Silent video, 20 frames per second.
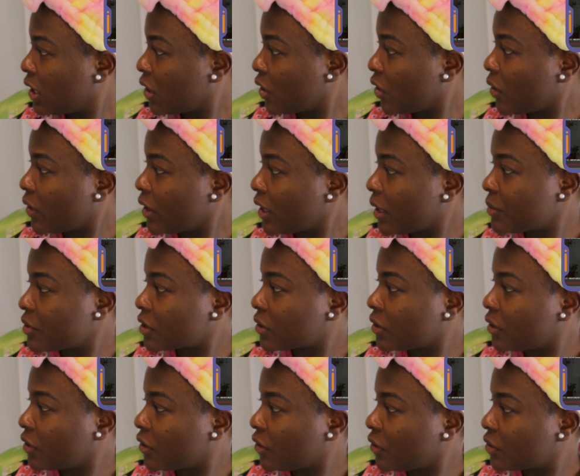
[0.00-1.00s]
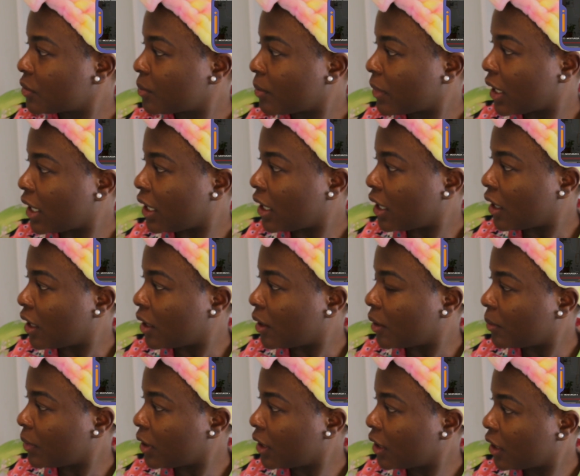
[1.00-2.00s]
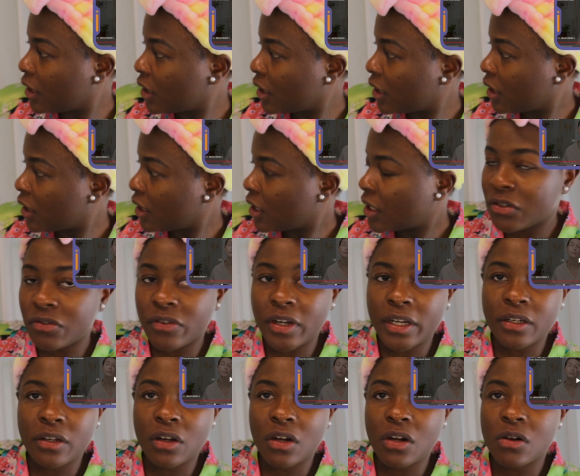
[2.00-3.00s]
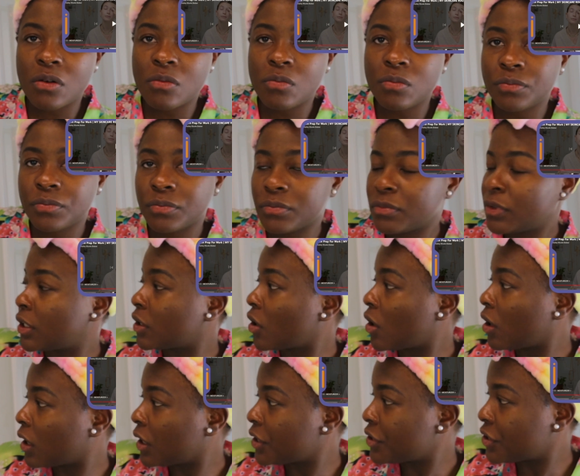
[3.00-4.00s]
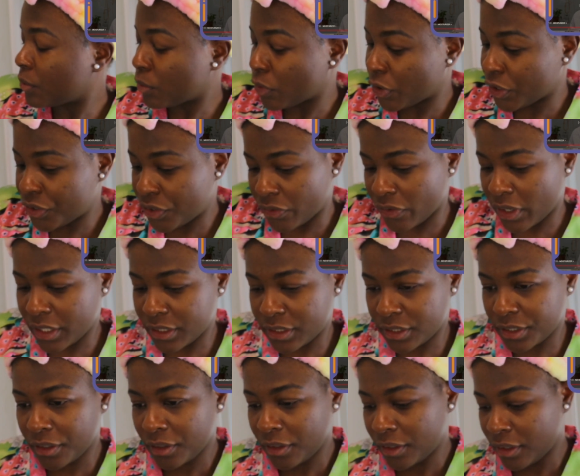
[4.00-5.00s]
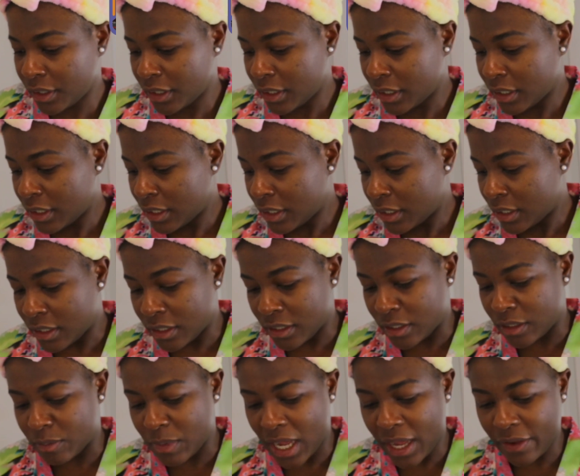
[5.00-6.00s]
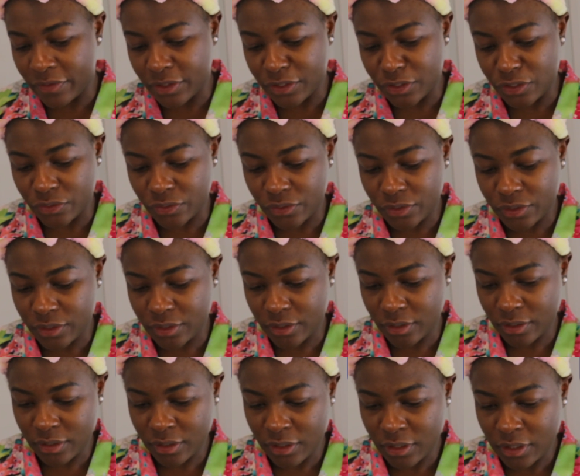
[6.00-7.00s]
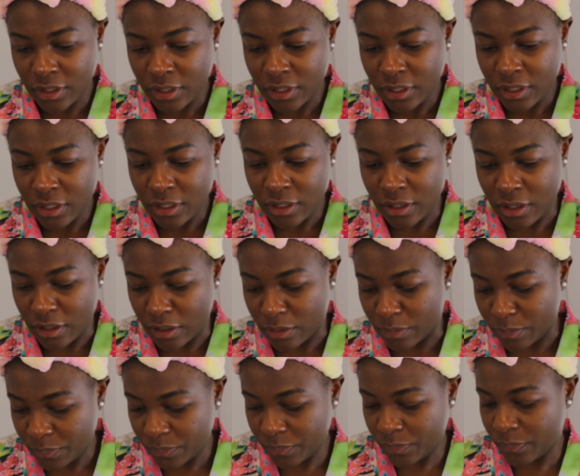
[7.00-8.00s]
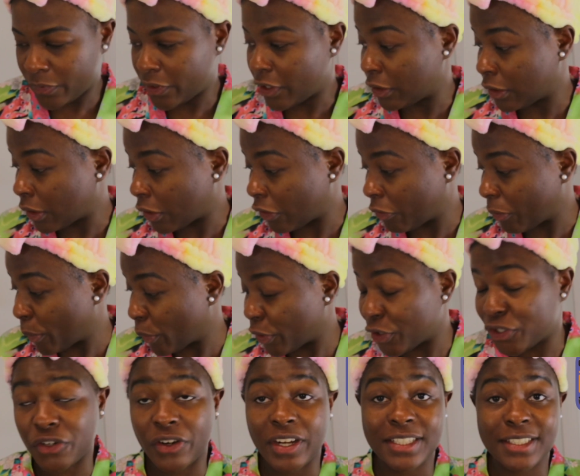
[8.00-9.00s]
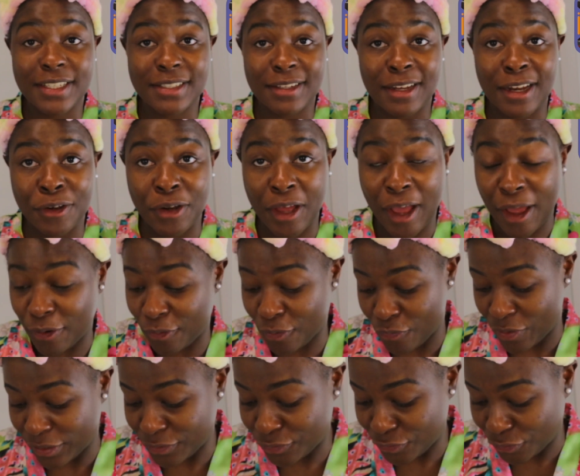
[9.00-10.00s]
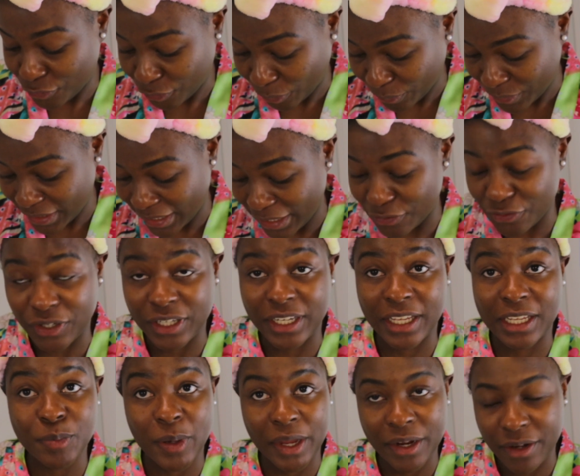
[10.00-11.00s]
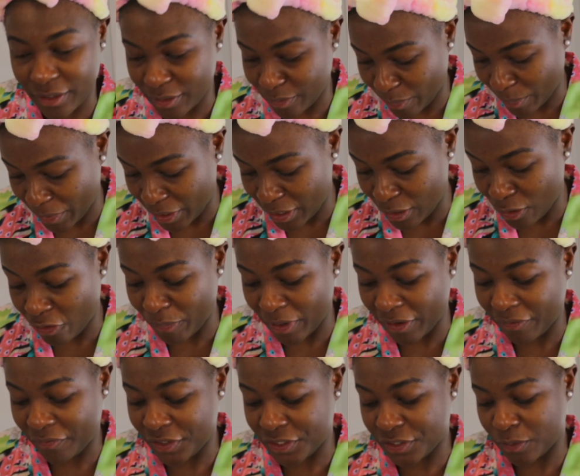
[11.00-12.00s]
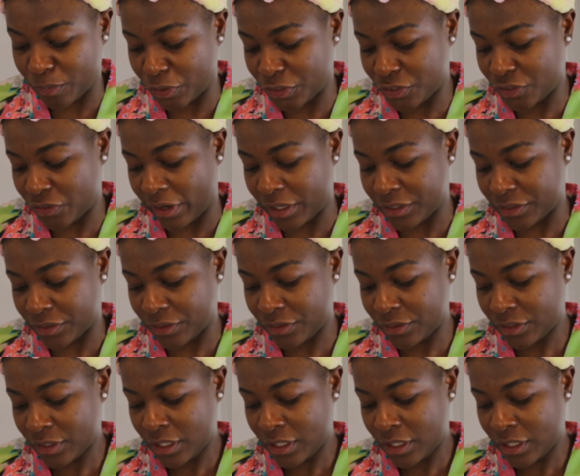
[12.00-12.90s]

You know what? I'm just gonna use my retinol and collagen moisturizer. I haven't used a lot of my moisturizers, and I don't want to use something that's already expired. A lot of my facial moisturizers.